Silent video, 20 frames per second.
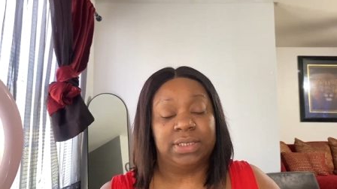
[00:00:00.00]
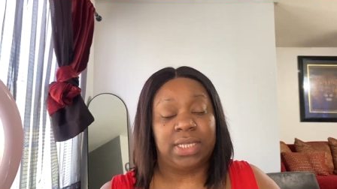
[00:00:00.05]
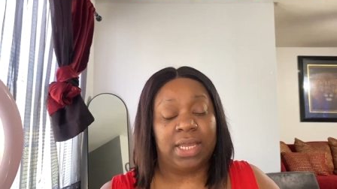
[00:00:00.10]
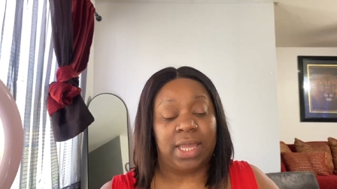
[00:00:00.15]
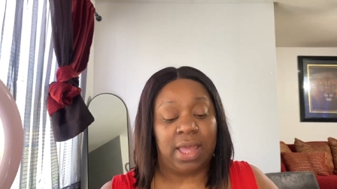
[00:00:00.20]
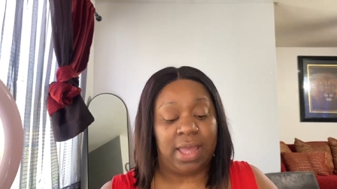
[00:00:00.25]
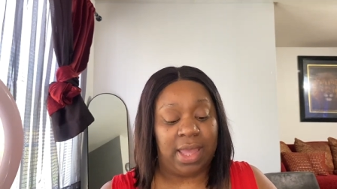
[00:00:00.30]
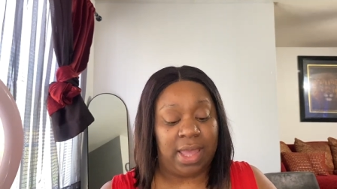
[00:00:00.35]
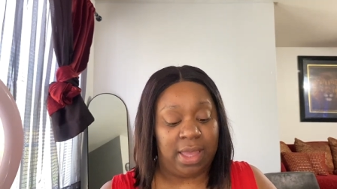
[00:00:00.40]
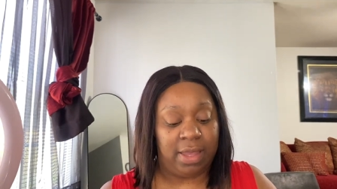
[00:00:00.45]
Like
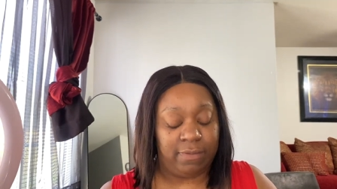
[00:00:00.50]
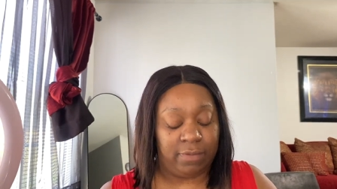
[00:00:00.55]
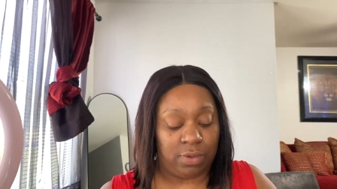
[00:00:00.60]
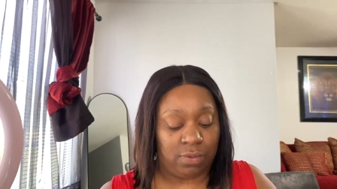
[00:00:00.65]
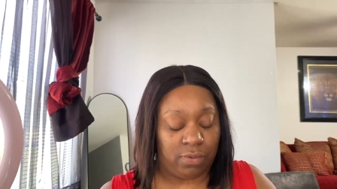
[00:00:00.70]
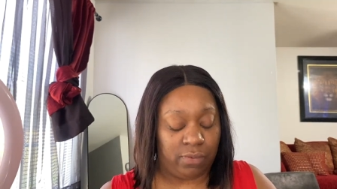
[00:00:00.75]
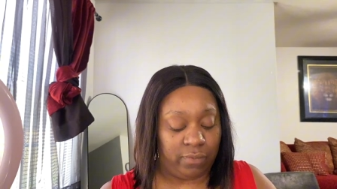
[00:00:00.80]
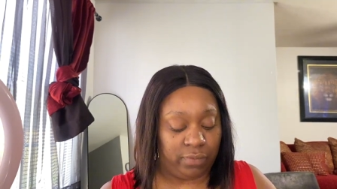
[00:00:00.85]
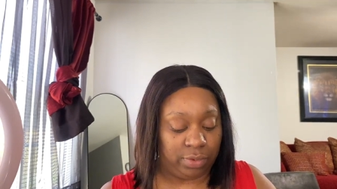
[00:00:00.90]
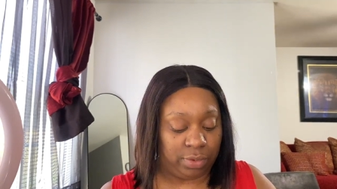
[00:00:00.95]
I have
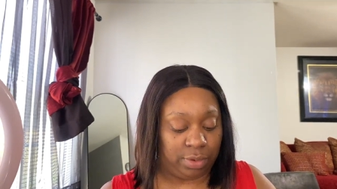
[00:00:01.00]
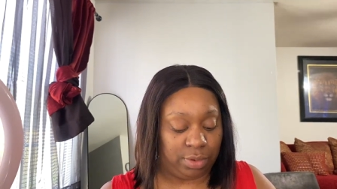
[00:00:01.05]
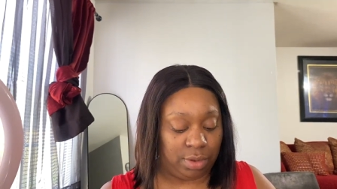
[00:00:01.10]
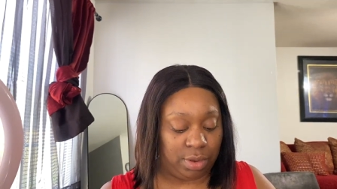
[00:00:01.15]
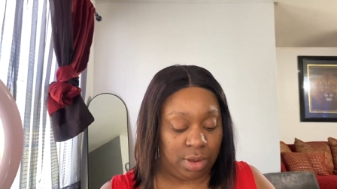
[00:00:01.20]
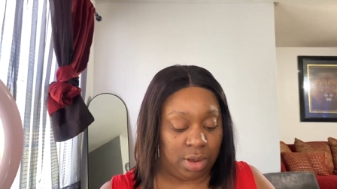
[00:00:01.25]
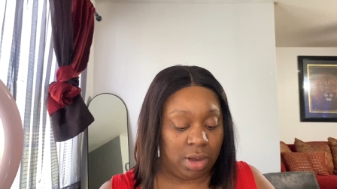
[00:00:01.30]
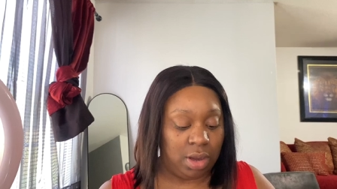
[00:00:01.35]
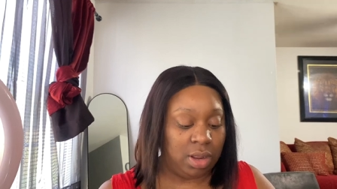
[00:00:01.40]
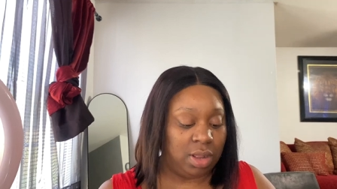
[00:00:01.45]

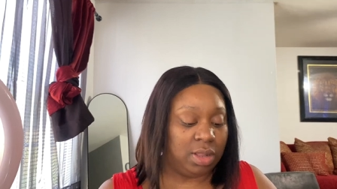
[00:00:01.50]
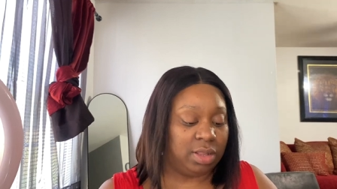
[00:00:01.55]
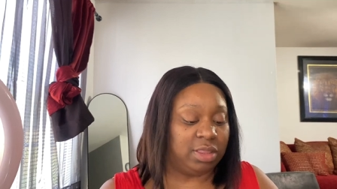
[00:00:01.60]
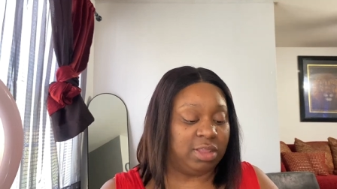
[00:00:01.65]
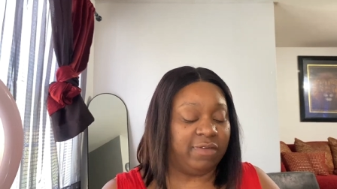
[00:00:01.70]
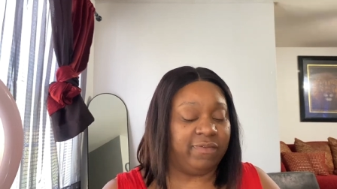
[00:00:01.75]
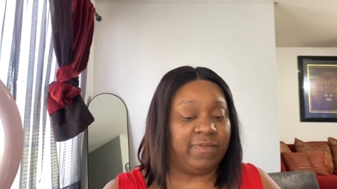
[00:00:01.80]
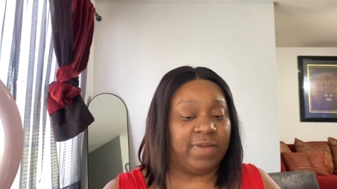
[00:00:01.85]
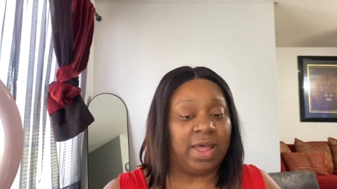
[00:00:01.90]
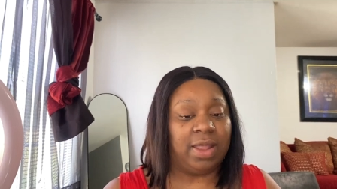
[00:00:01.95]
over
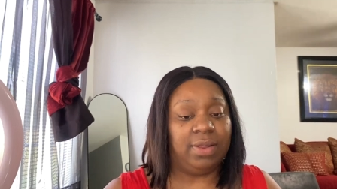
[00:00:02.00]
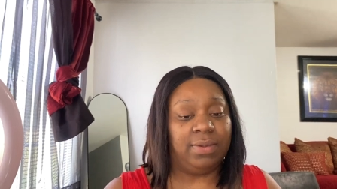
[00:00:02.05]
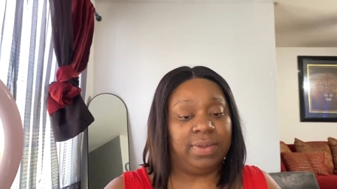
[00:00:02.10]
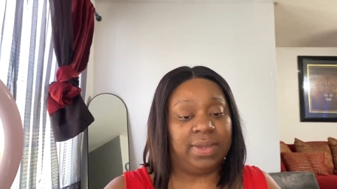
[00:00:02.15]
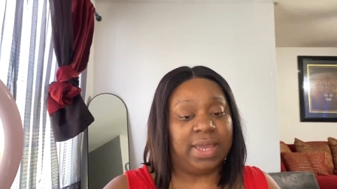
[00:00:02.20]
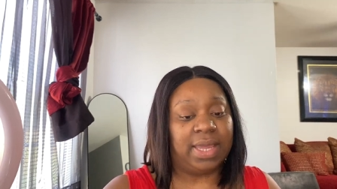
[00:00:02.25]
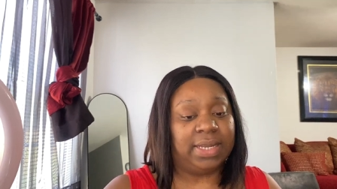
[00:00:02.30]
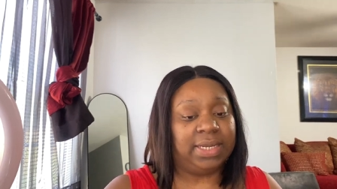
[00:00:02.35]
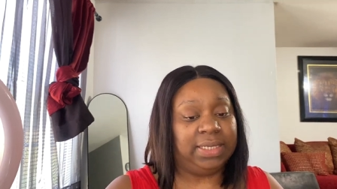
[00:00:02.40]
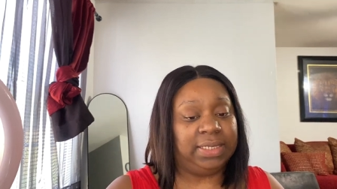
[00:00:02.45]
the
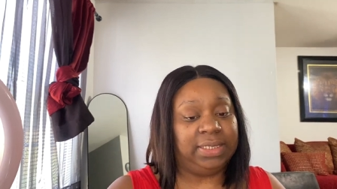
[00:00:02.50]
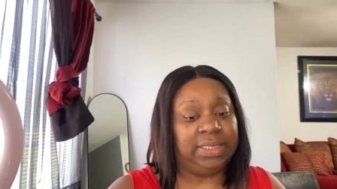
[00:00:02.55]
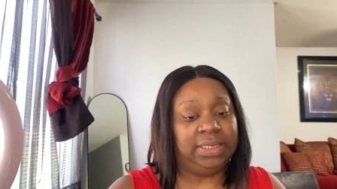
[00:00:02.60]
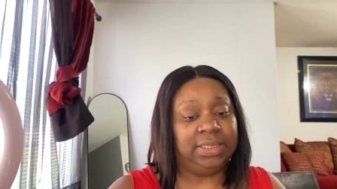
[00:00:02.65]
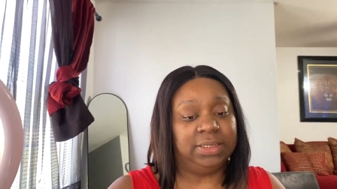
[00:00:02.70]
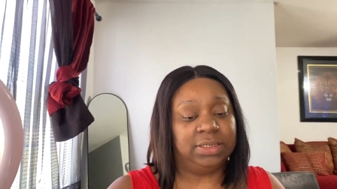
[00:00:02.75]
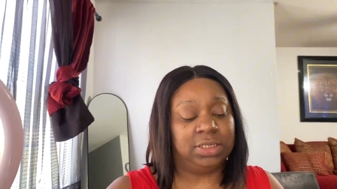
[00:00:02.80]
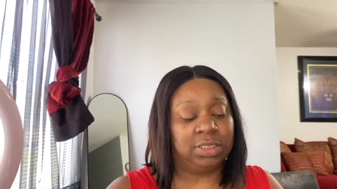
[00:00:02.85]
following I need,